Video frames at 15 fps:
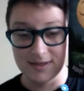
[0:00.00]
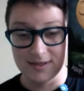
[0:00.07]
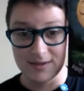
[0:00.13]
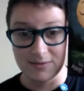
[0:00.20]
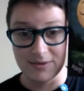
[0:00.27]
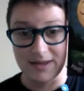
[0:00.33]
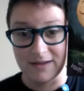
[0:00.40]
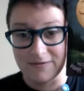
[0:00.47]

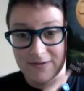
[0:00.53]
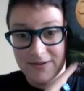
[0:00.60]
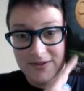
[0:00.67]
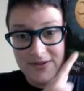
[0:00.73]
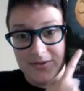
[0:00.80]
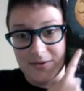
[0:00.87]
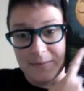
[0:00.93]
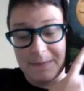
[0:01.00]
without further
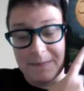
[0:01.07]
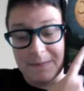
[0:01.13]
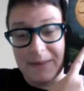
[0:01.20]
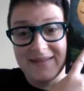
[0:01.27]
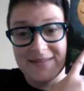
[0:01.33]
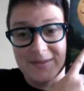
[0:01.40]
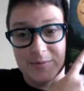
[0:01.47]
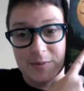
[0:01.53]
ado, buy
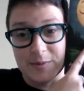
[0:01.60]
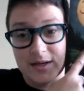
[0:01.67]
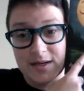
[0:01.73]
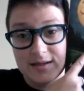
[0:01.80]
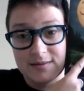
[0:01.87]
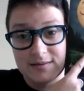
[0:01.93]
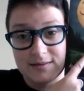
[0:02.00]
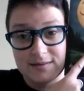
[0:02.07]
this book
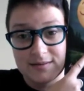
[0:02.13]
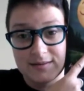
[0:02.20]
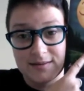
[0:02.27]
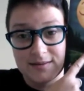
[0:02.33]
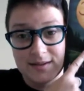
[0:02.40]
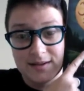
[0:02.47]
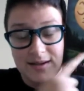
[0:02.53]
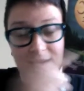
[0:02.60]

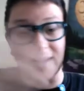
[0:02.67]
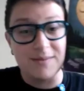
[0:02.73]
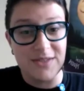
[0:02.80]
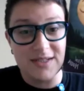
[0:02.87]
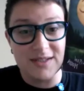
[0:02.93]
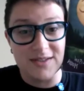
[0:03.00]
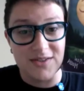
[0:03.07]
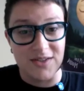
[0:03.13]
come
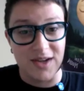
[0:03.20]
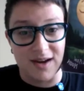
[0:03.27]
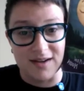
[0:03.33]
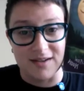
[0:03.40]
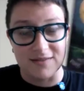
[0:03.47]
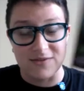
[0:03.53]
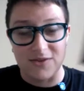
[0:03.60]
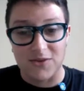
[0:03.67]
see us
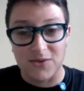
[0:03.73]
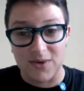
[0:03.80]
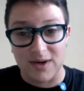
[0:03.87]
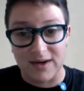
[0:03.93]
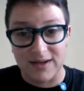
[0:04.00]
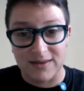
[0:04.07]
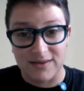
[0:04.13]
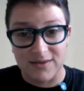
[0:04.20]
talk if you
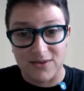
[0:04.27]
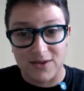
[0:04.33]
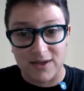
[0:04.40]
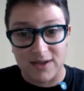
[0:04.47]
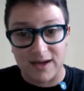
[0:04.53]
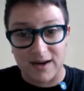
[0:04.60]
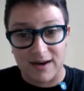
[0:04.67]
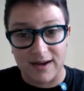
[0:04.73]
are in the New
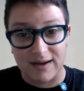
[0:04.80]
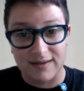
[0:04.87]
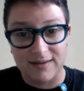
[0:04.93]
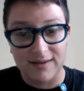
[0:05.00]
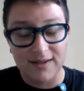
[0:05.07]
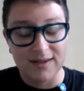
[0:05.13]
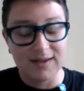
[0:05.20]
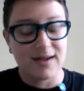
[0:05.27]
York area.
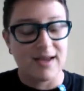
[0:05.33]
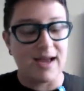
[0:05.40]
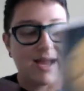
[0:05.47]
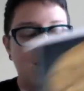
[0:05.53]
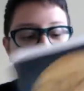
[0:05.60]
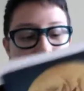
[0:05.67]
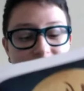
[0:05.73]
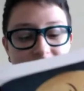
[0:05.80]

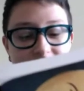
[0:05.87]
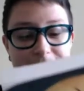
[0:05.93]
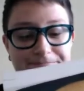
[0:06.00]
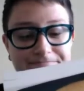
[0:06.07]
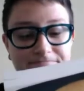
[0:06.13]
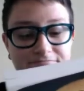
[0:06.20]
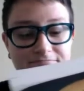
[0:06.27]
And um,